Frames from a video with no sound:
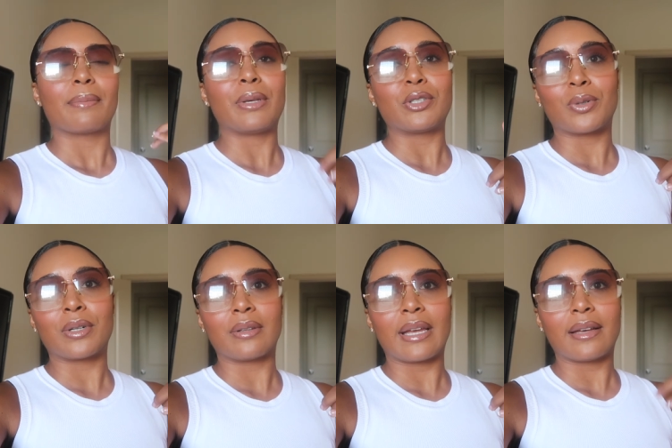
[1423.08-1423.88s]
Be
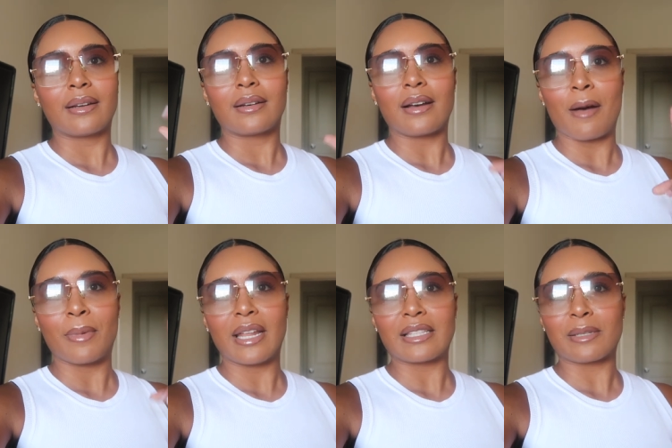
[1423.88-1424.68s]
sure to like,
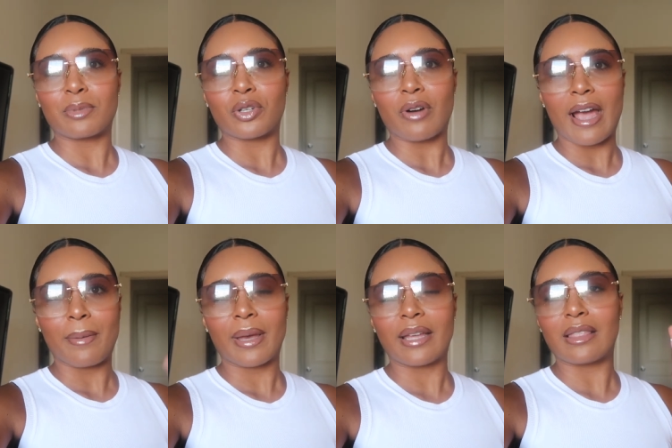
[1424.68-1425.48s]
comment, and
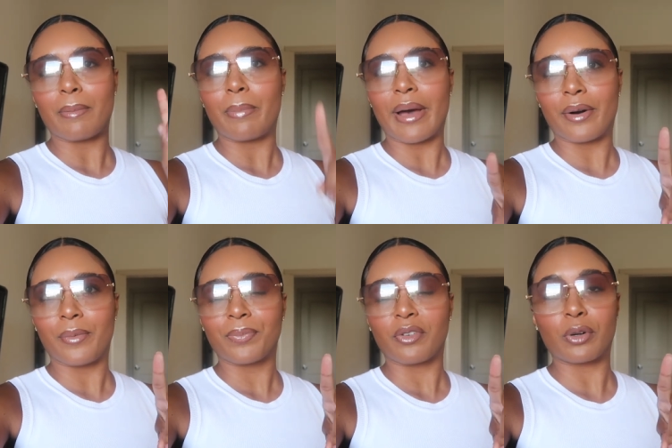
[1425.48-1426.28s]
subscribe. Hit the
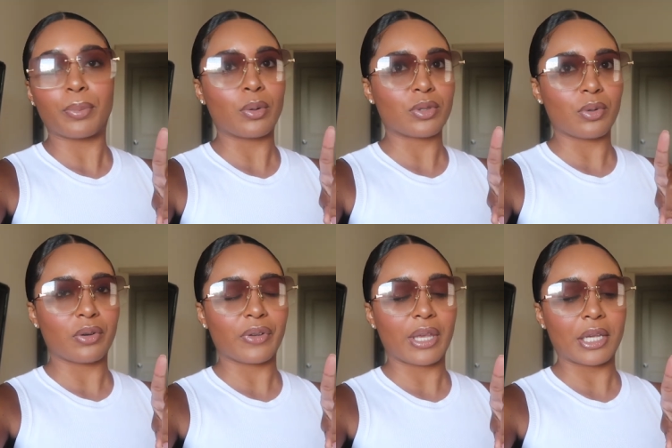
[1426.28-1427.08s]
bell for post
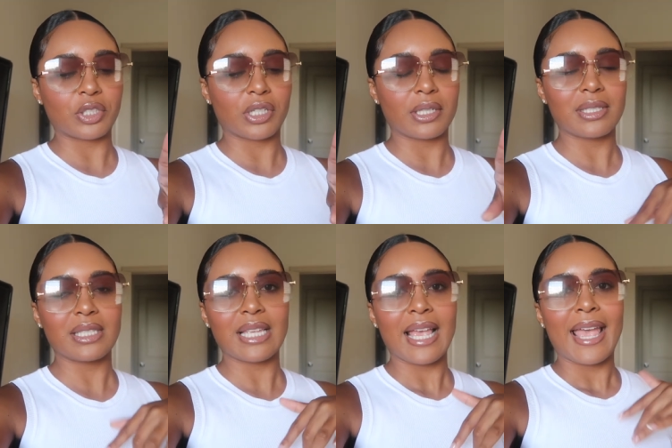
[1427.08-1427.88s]
notifications
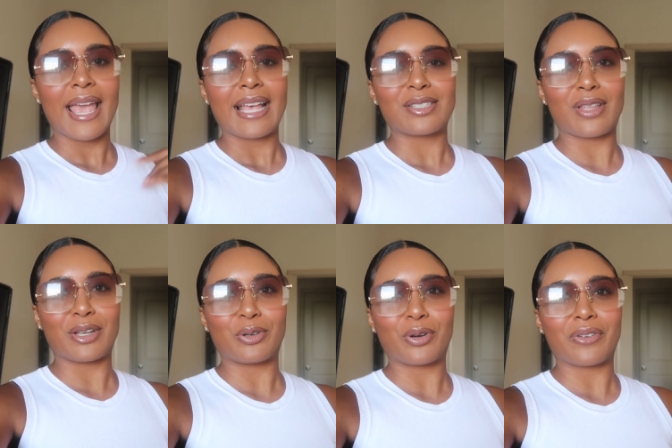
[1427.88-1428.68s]
so
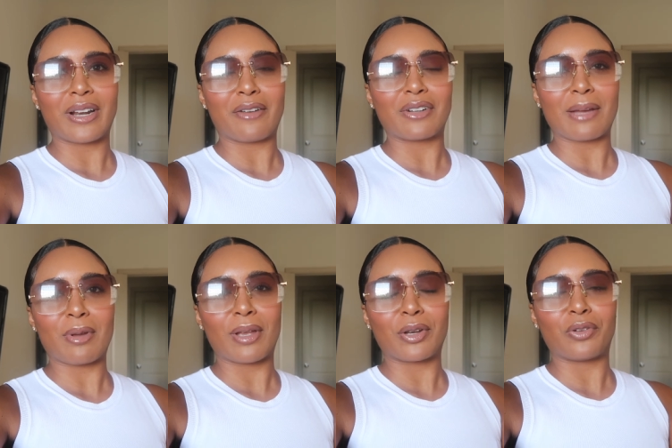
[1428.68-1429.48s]
that you're notified every time
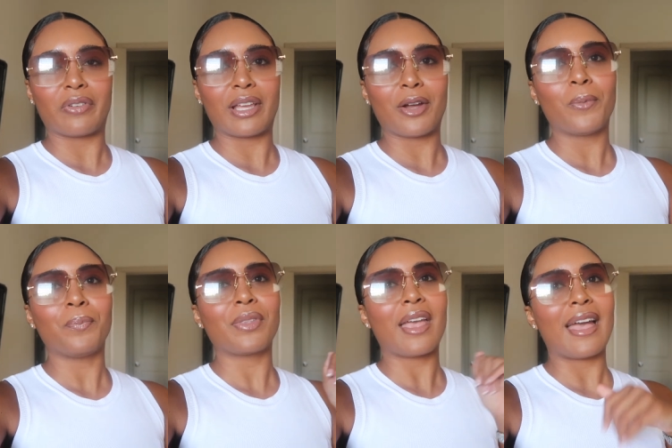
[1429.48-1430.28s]
I make a new video.
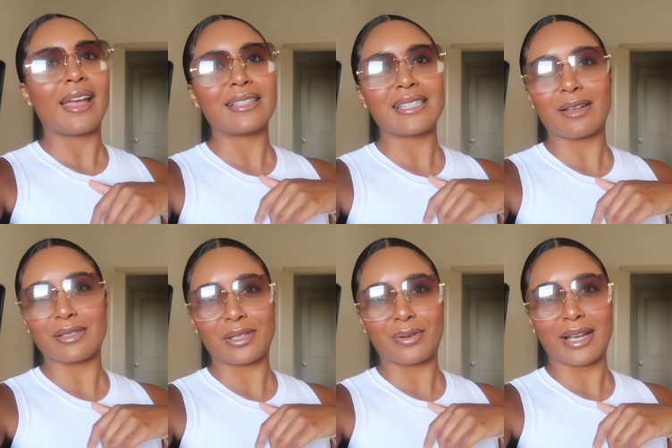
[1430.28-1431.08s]
And I'll
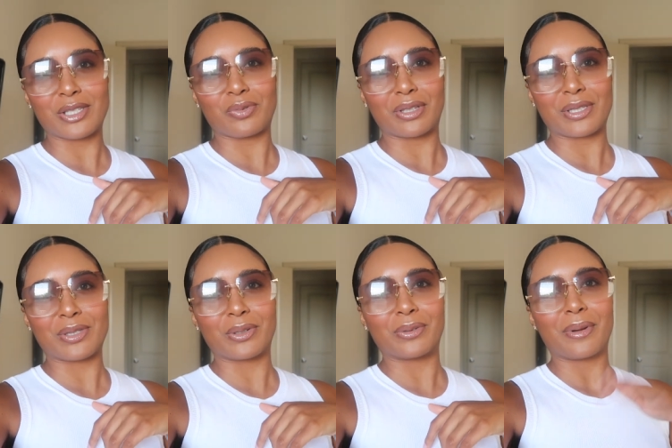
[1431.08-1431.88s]
see you guys really
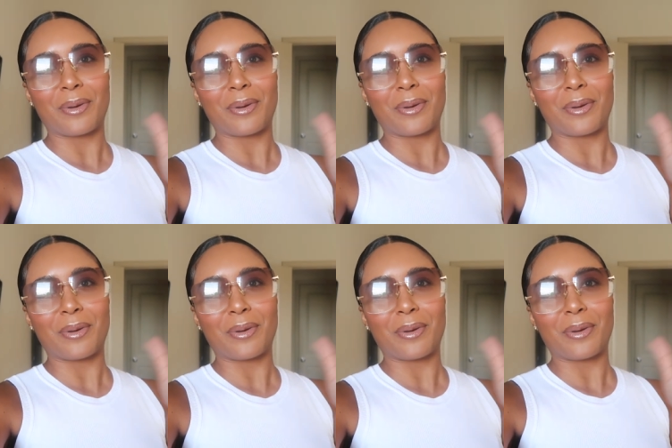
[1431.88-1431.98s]
soon.